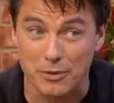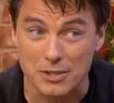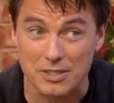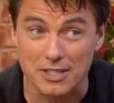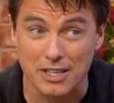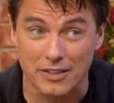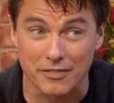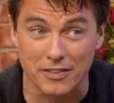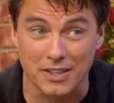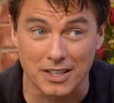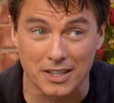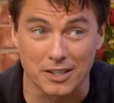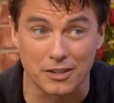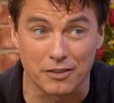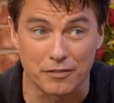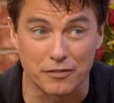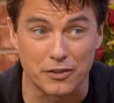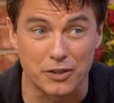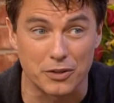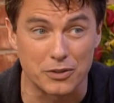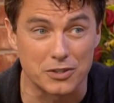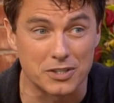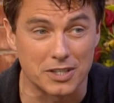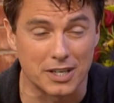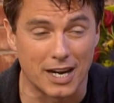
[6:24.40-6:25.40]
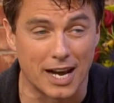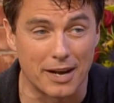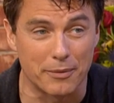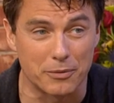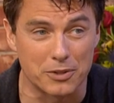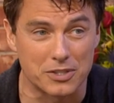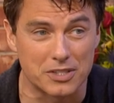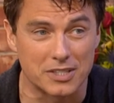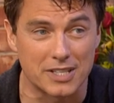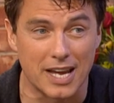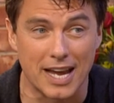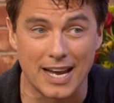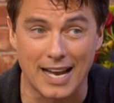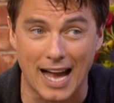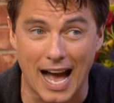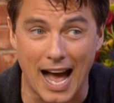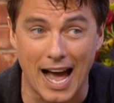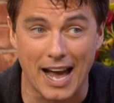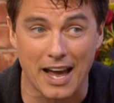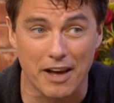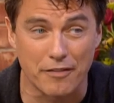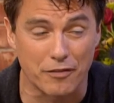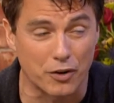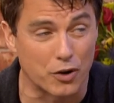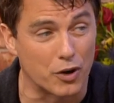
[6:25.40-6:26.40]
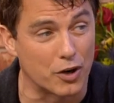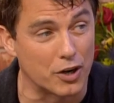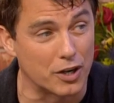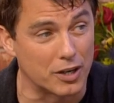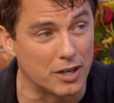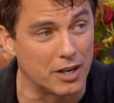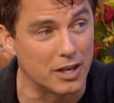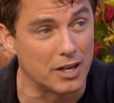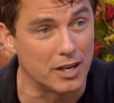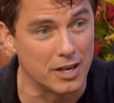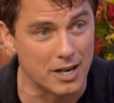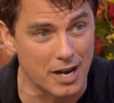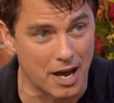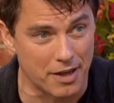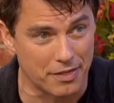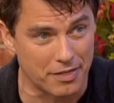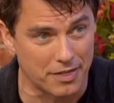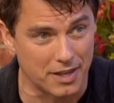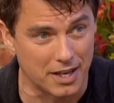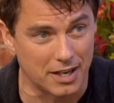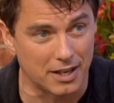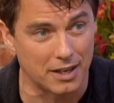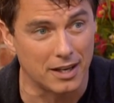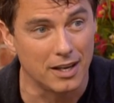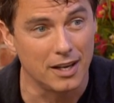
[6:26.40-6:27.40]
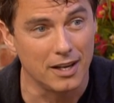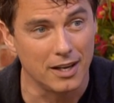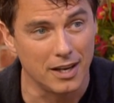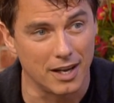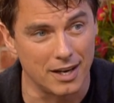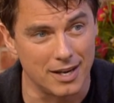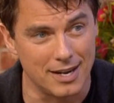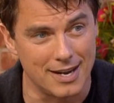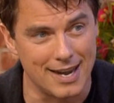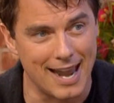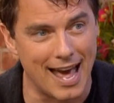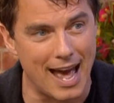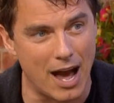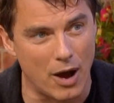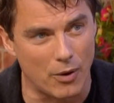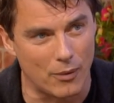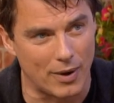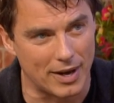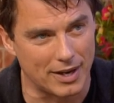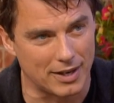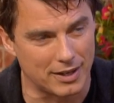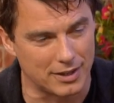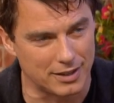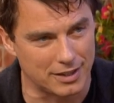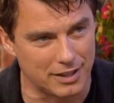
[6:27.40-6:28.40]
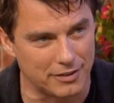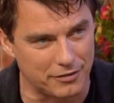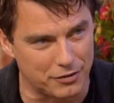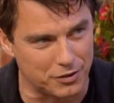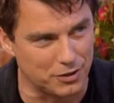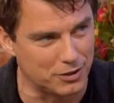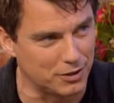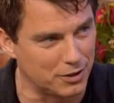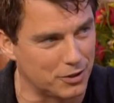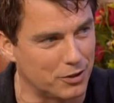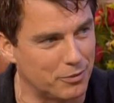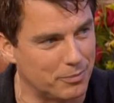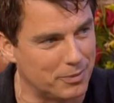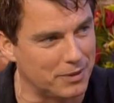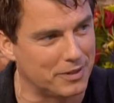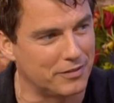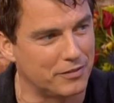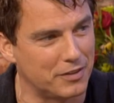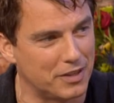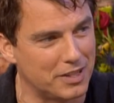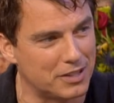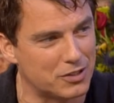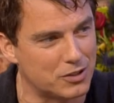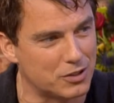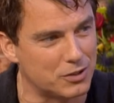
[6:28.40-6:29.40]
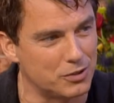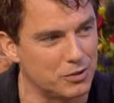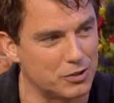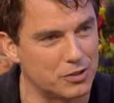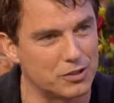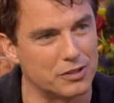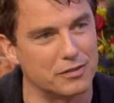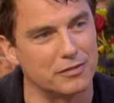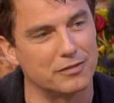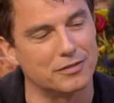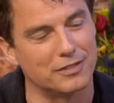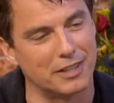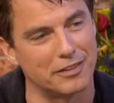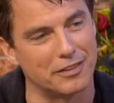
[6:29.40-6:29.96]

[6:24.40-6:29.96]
was giving interviews and I was saying I have heard nothing, and now I can give you a little bit of an exclusive.